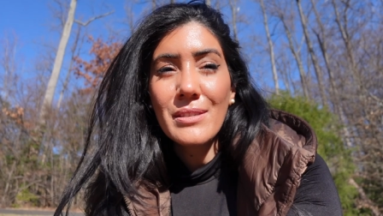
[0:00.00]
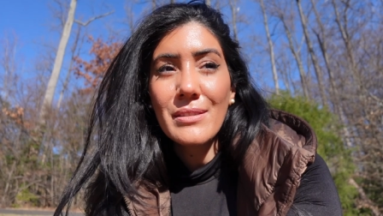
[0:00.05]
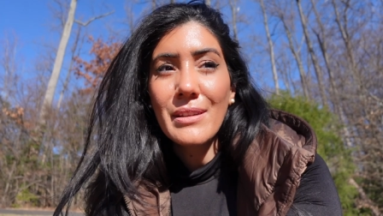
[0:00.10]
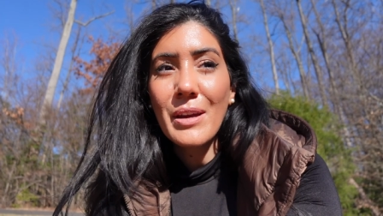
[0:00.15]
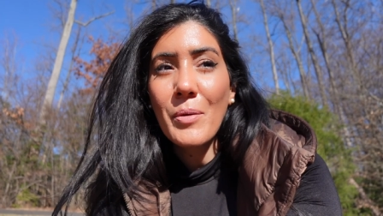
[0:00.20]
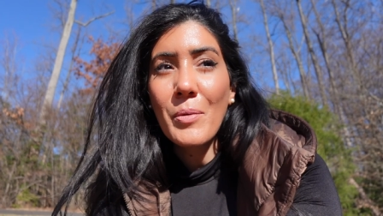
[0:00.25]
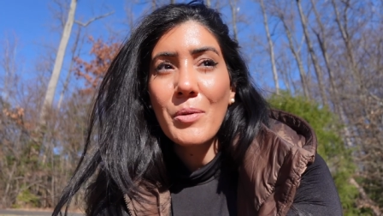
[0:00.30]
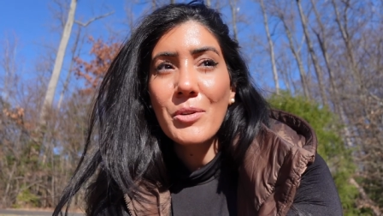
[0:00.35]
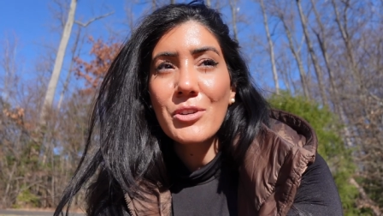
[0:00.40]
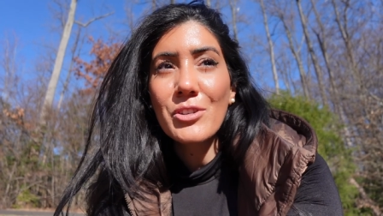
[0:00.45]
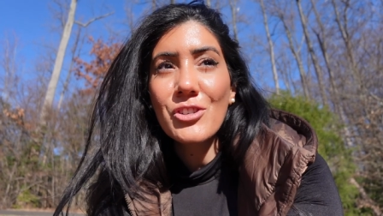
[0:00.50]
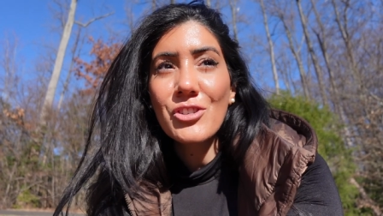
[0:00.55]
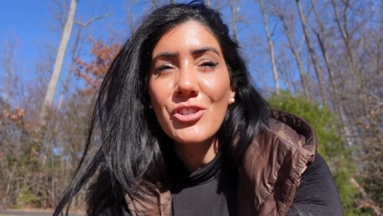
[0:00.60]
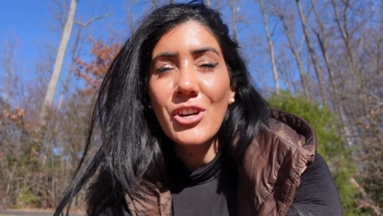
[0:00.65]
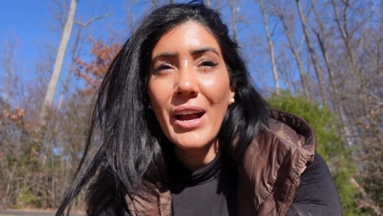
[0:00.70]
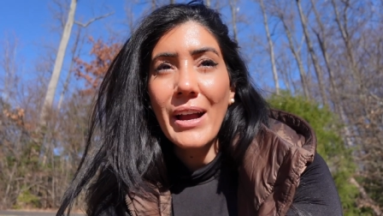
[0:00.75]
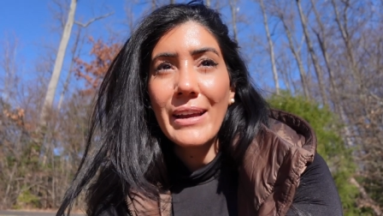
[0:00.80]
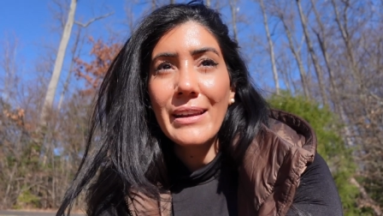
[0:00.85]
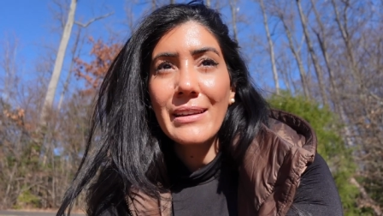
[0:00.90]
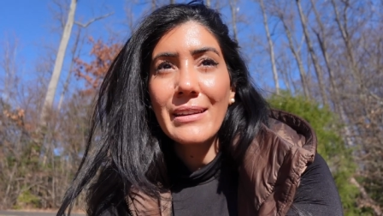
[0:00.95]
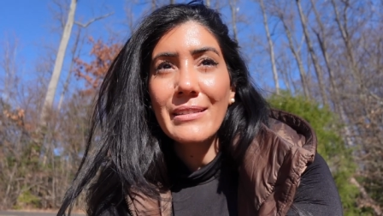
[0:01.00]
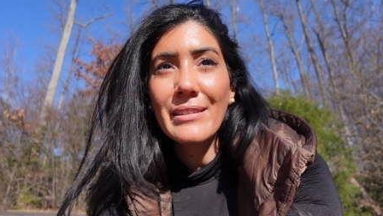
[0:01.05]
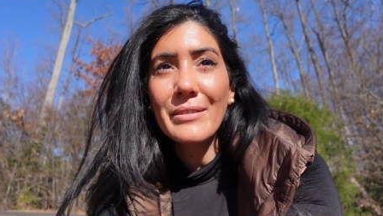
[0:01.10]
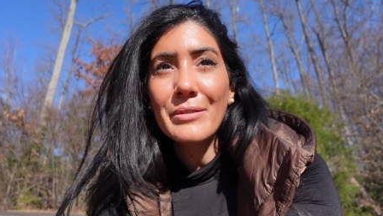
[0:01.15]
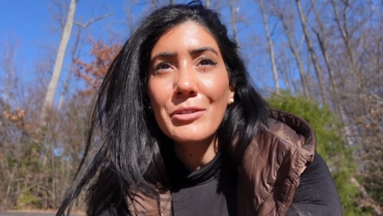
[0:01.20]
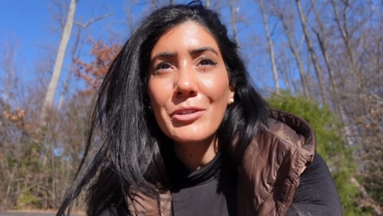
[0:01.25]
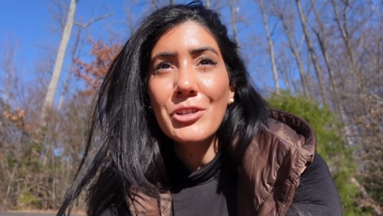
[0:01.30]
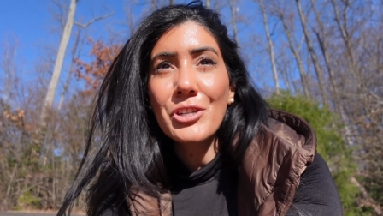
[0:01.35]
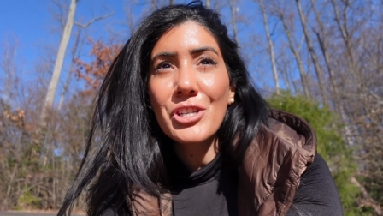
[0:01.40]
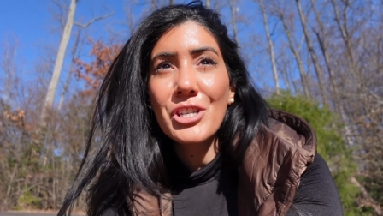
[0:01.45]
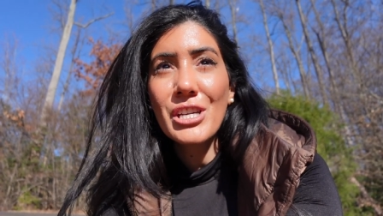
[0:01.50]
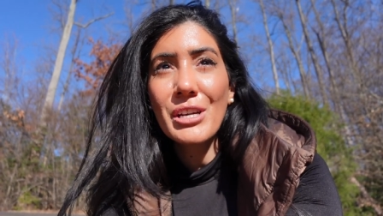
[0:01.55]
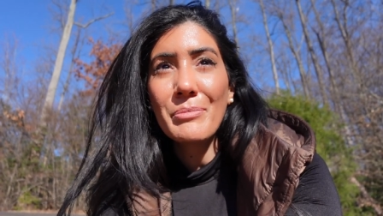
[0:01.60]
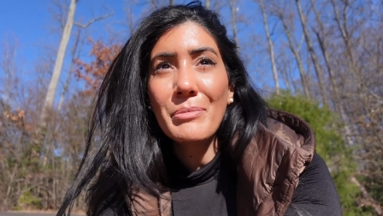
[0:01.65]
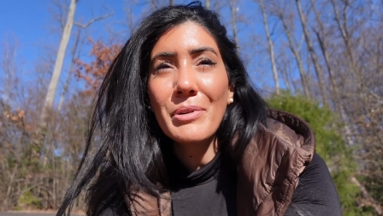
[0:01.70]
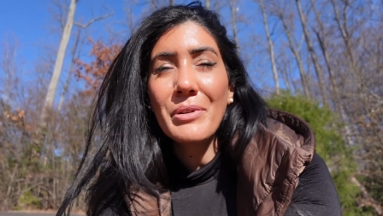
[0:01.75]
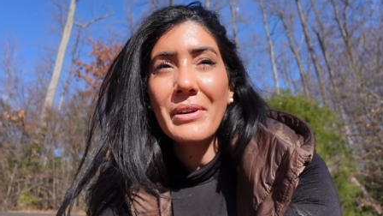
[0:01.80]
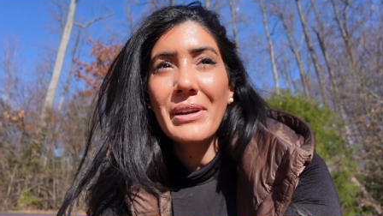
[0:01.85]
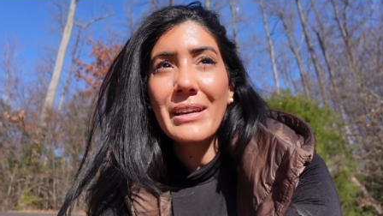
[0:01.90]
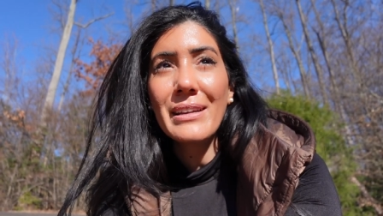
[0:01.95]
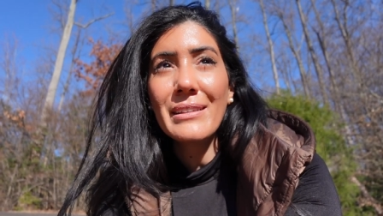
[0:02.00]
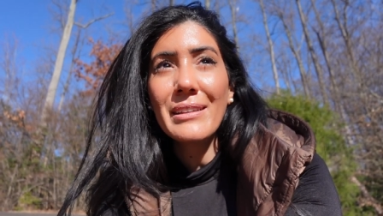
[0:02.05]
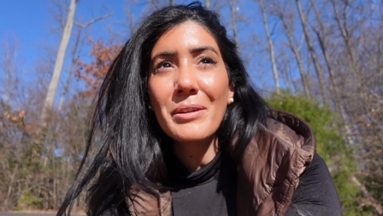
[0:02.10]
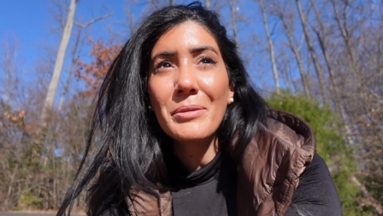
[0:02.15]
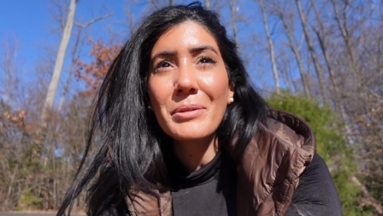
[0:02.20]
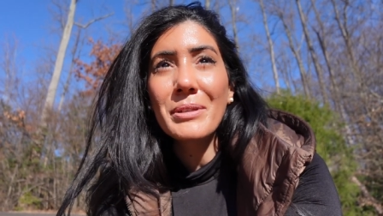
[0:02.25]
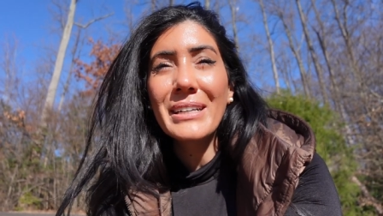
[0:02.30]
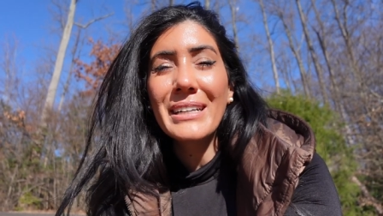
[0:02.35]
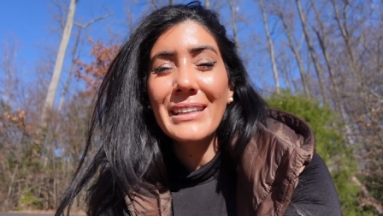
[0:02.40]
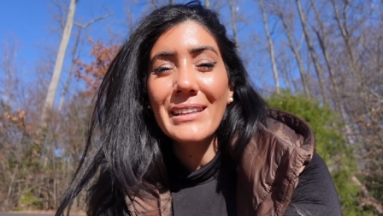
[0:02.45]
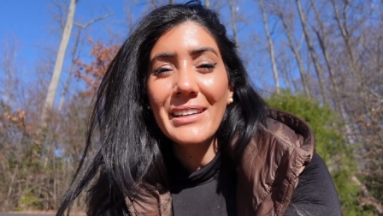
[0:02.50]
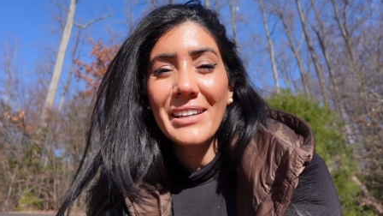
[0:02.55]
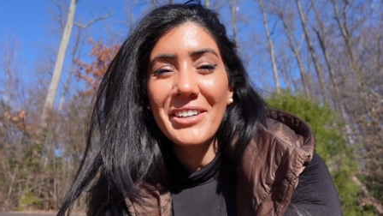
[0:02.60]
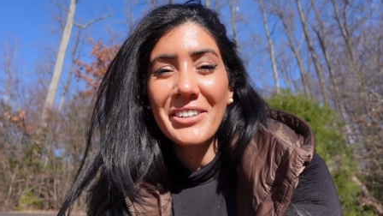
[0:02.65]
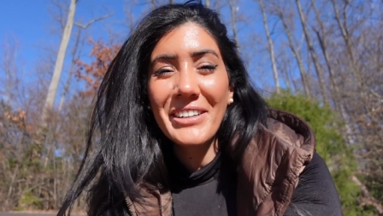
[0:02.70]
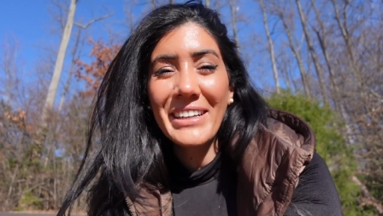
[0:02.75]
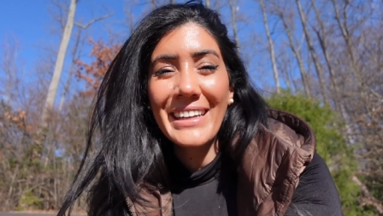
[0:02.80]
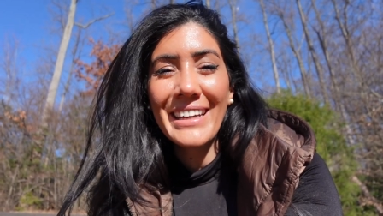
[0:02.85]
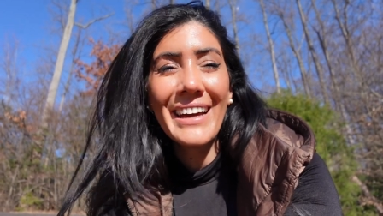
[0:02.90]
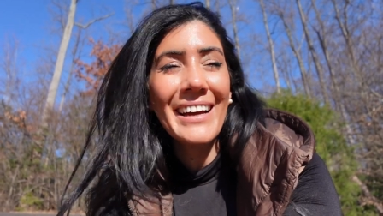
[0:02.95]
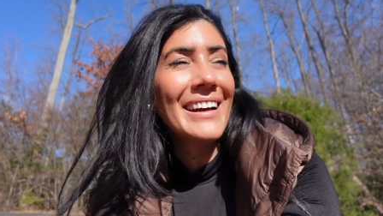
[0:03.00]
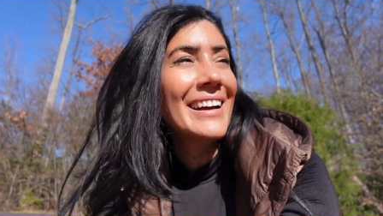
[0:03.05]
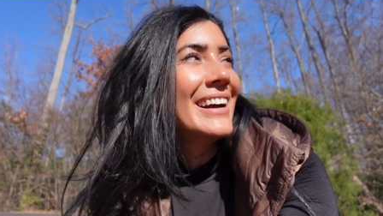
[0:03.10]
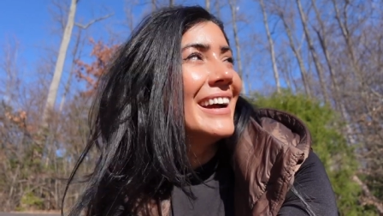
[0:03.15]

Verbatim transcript: They were shining, they were shimmering, they were glittering.